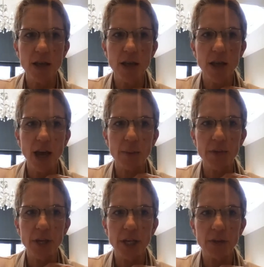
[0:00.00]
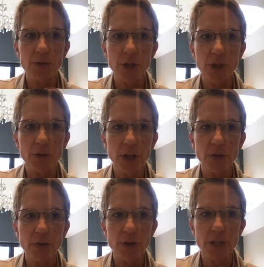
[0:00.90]
I'm thinking of doing finger
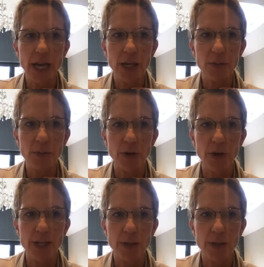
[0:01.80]
foods and purees.